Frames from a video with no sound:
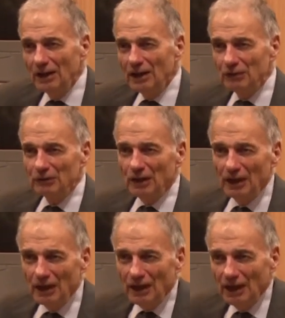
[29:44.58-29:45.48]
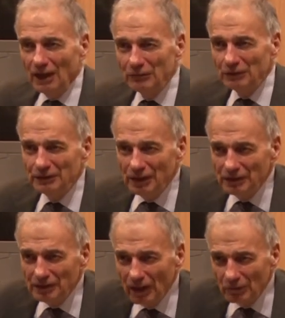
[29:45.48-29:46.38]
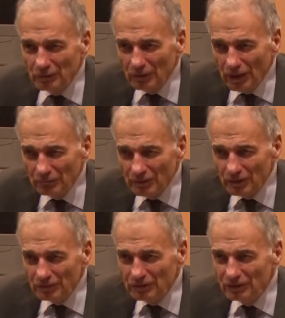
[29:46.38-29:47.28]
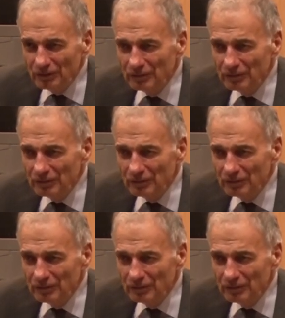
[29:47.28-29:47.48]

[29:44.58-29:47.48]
if, if he didn't doubt your evidence.